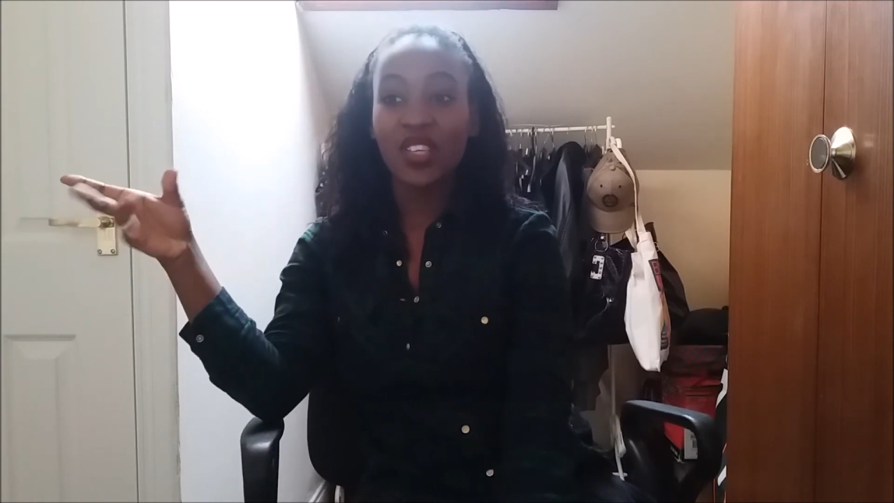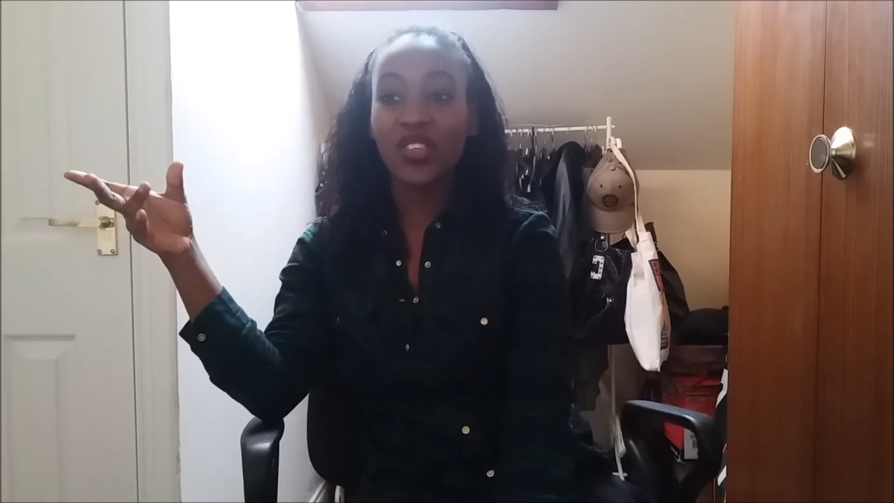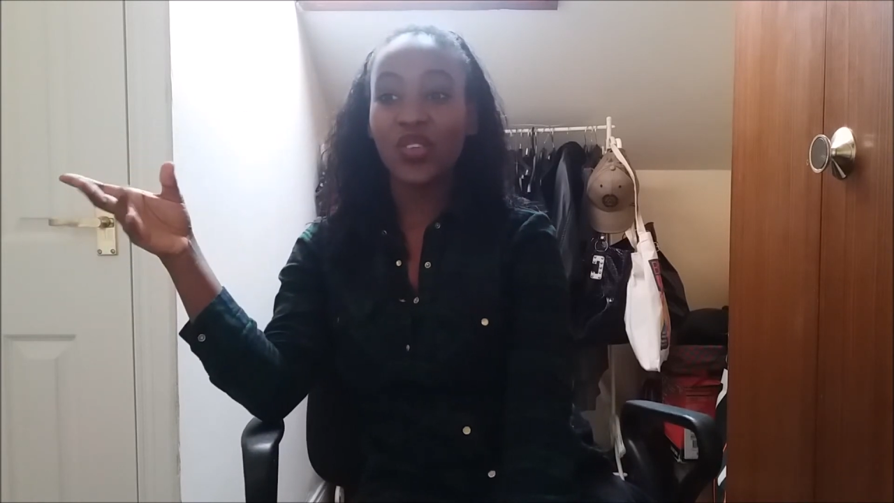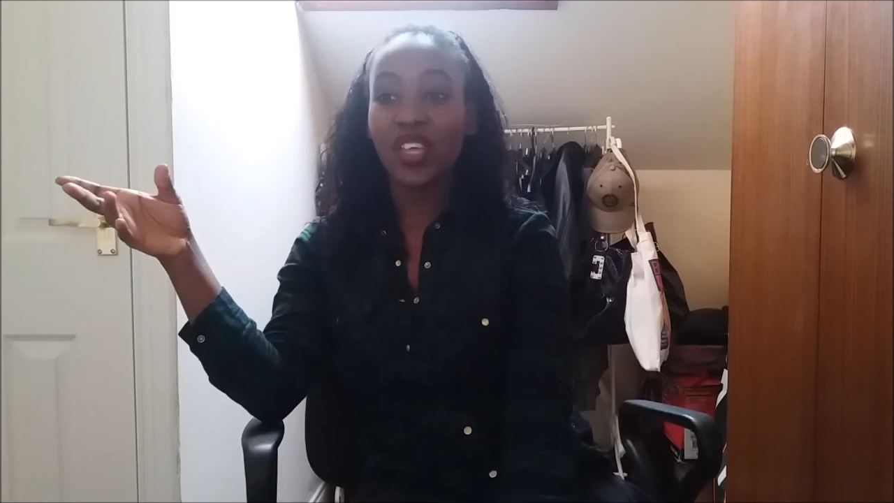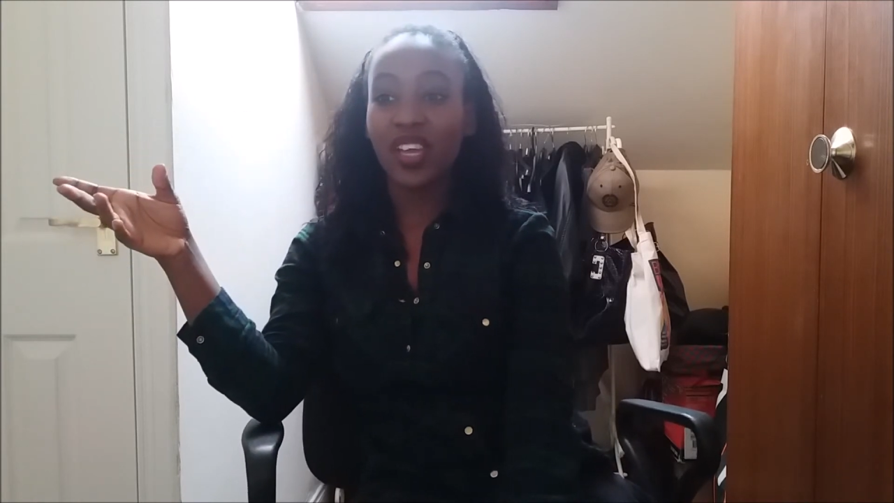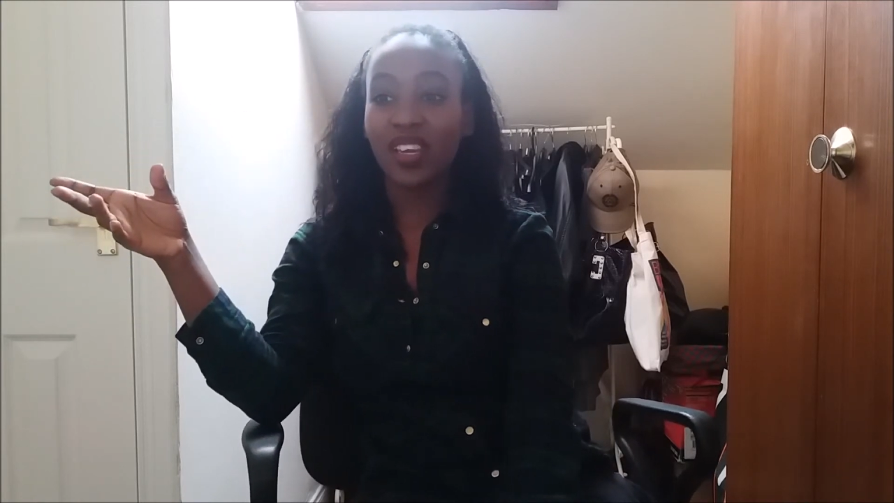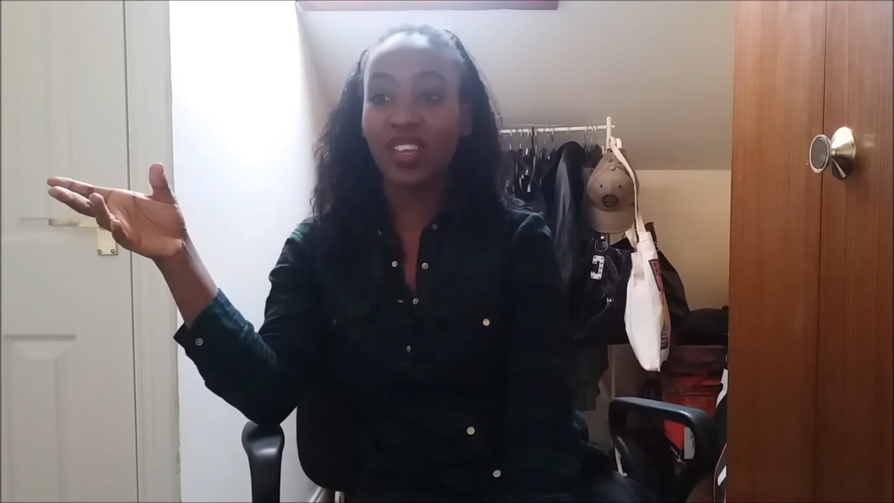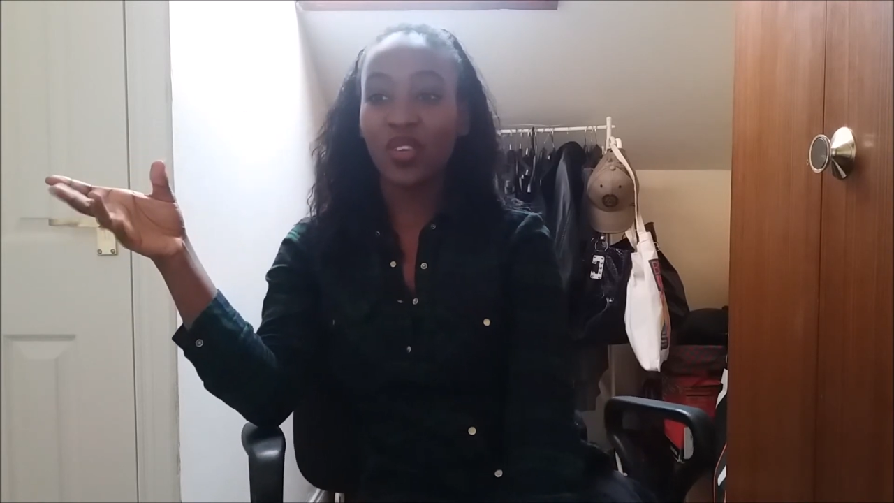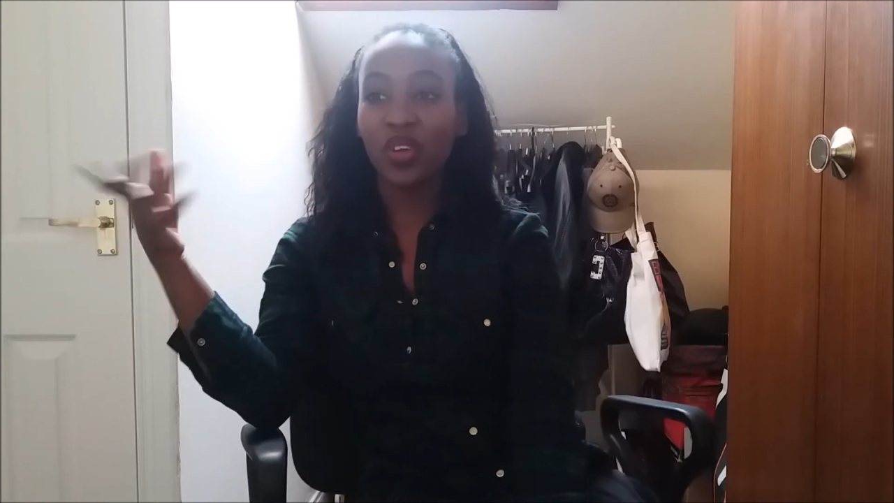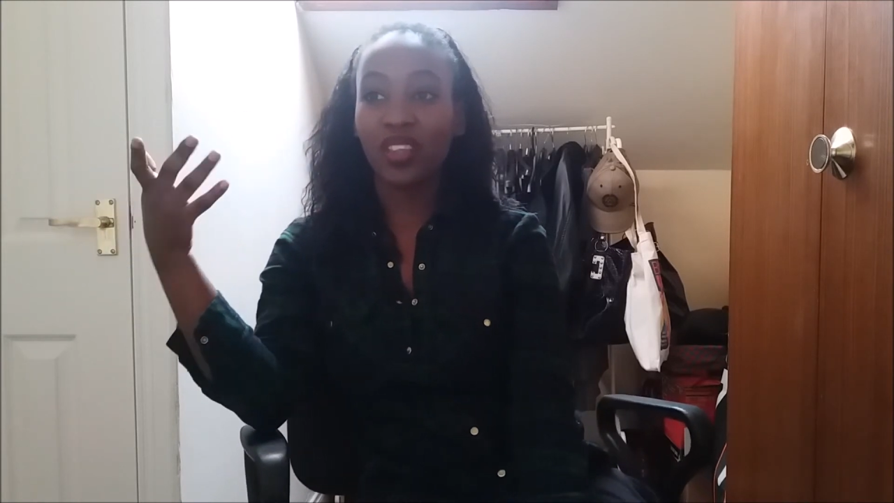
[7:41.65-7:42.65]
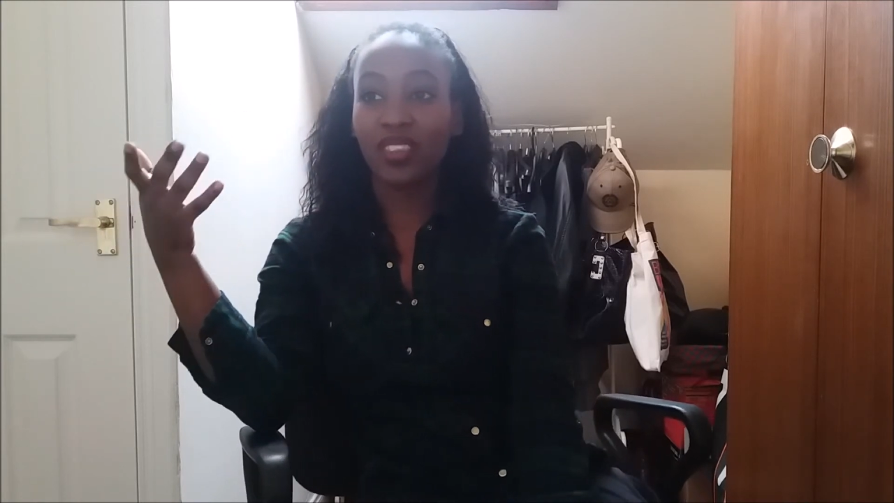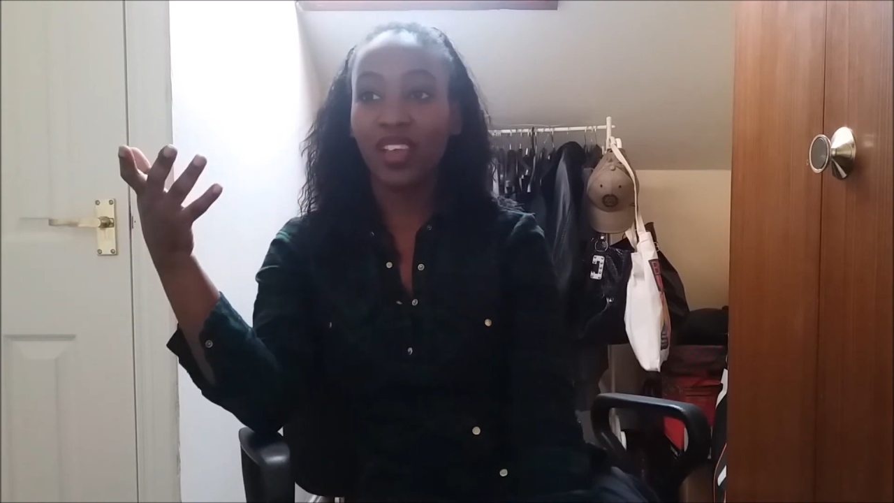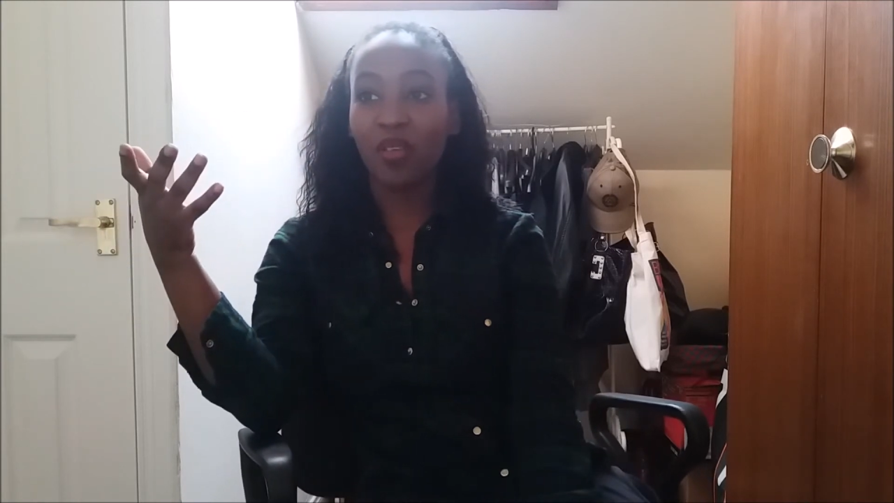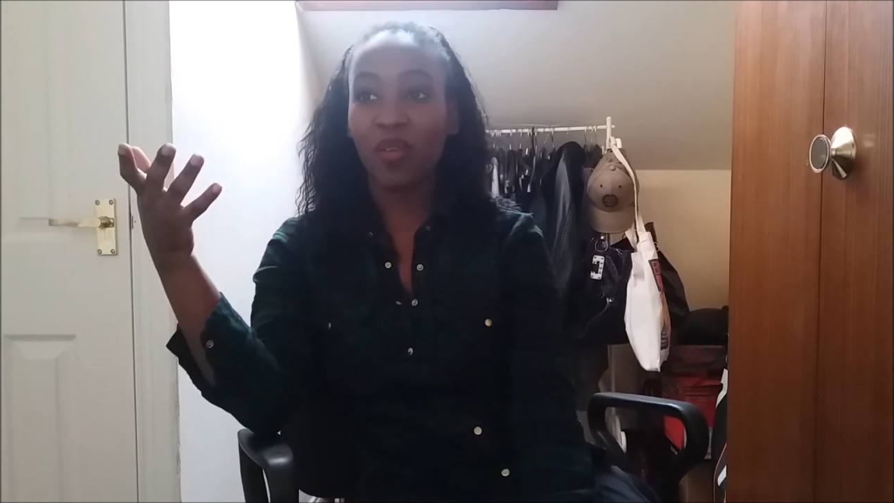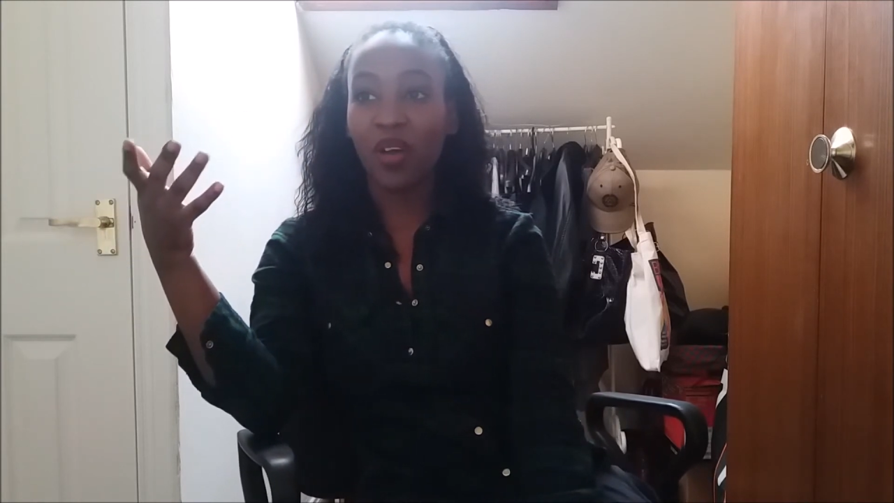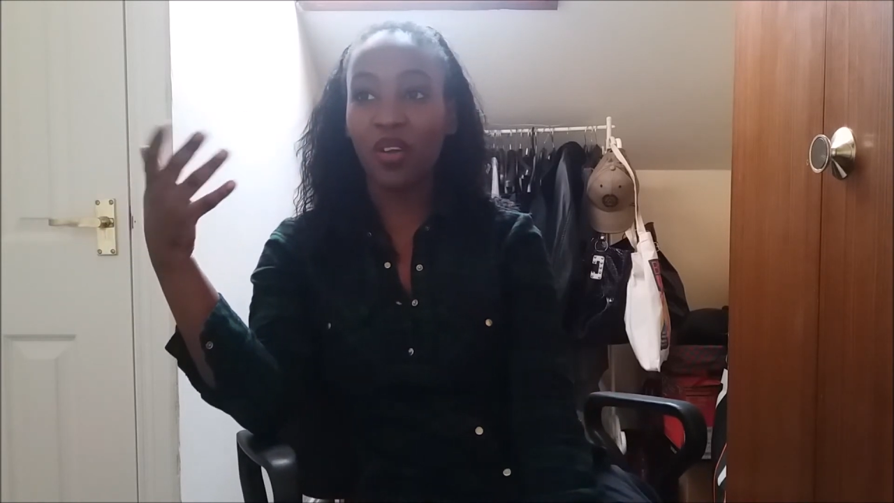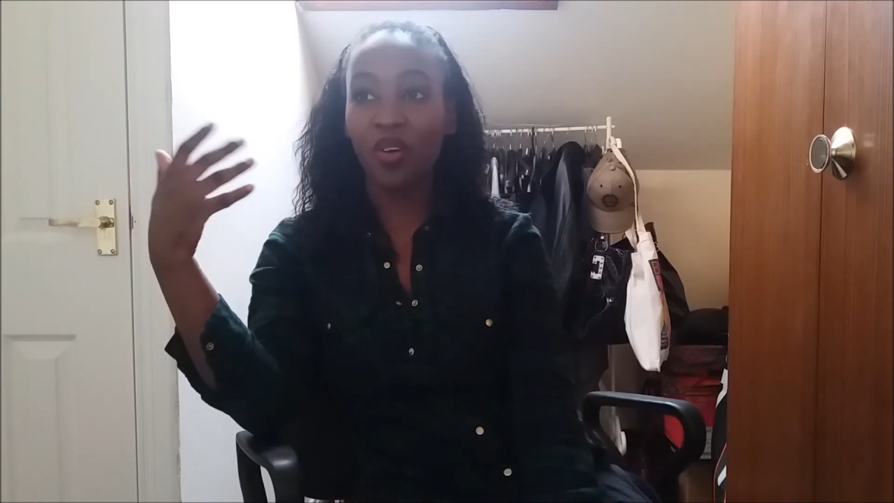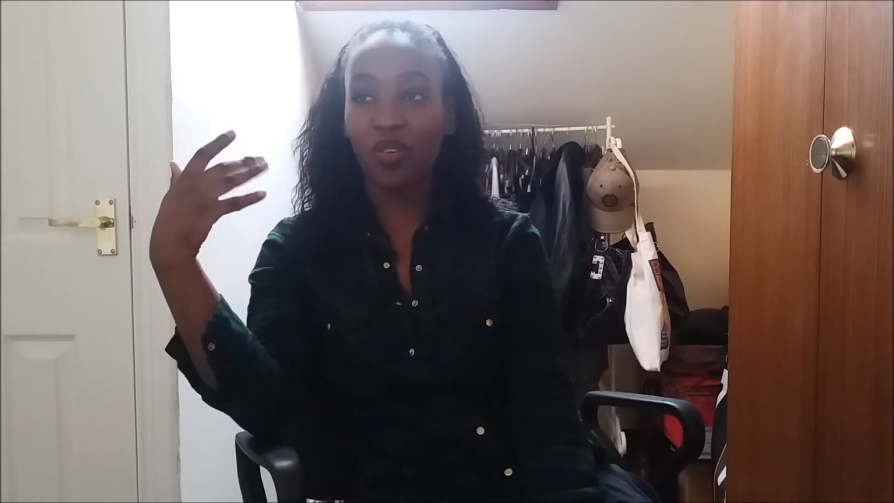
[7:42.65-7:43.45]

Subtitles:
So then you can think about,